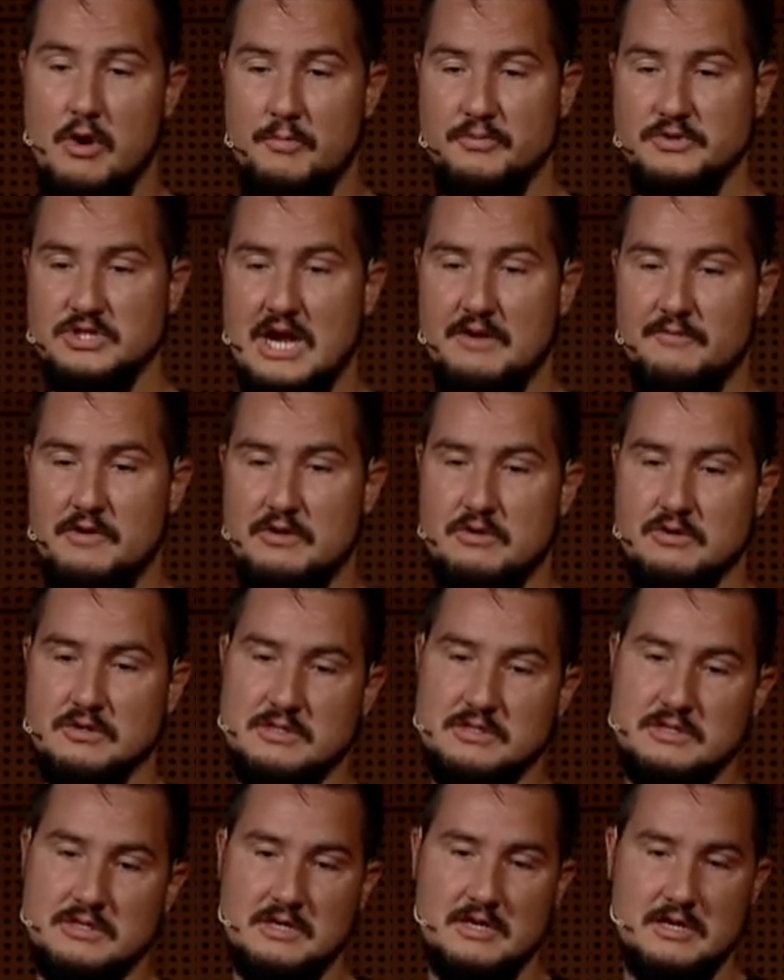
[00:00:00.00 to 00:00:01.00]
Java
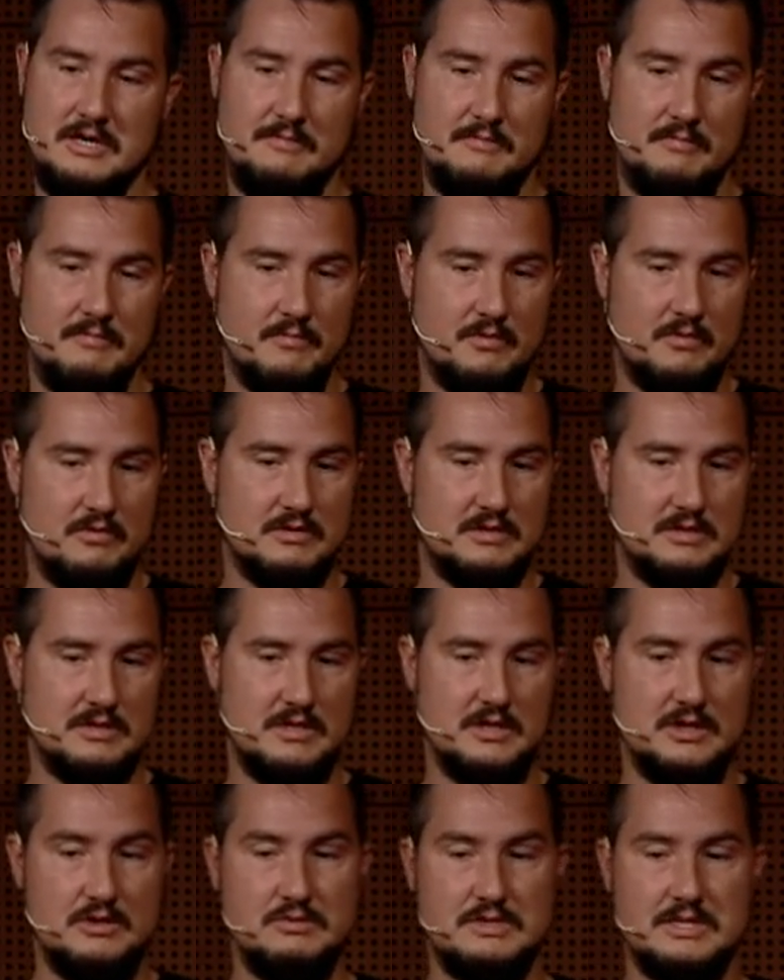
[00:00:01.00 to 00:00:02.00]
could
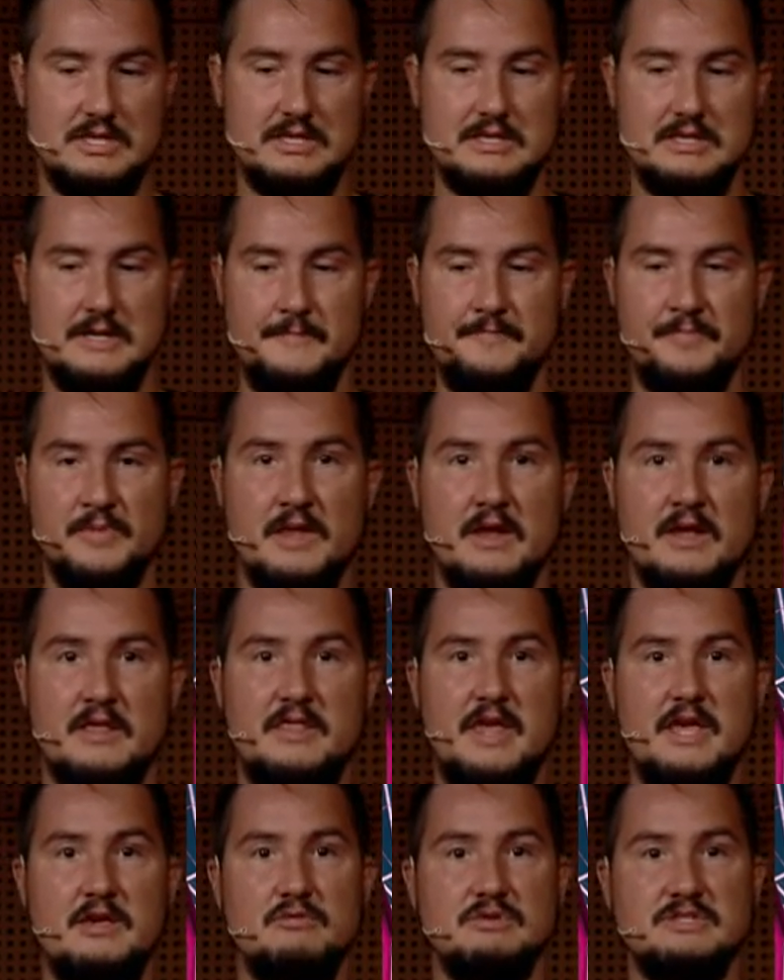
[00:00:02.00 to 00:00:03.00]
use it,
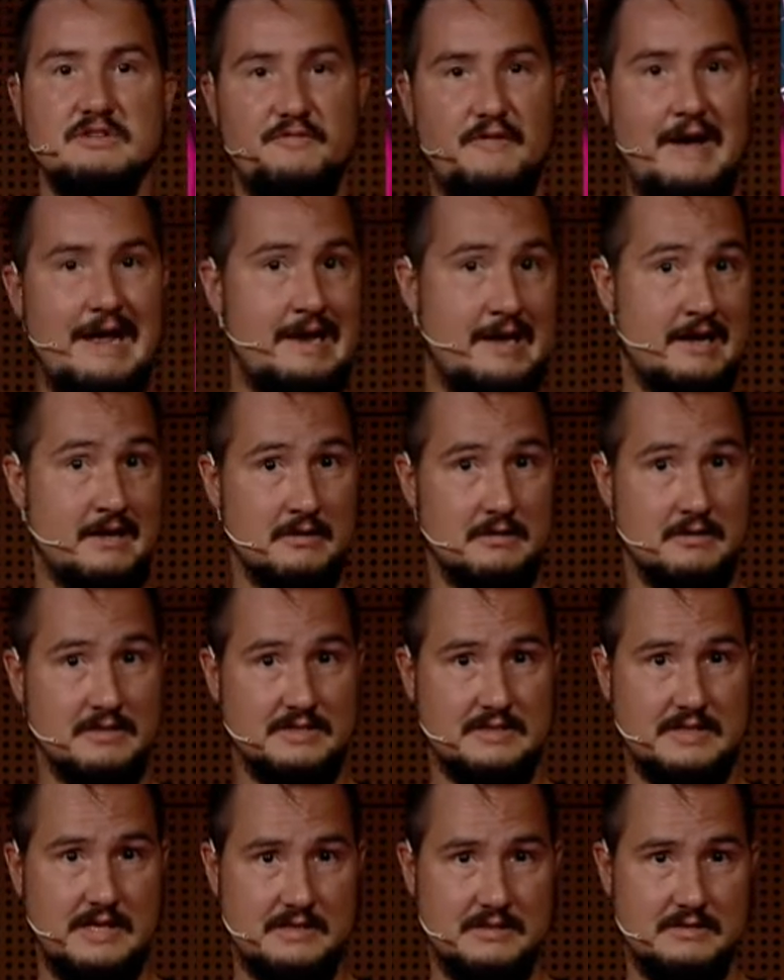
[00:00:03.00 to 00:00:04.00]
they use a file handle
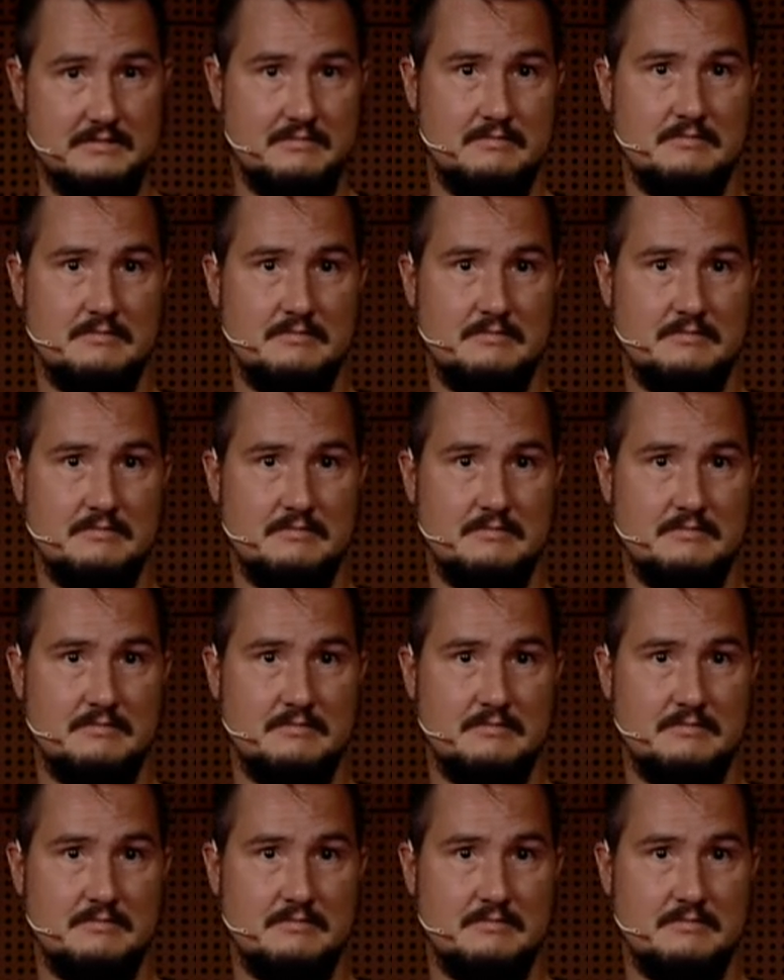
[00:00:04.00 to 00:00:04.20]
instead.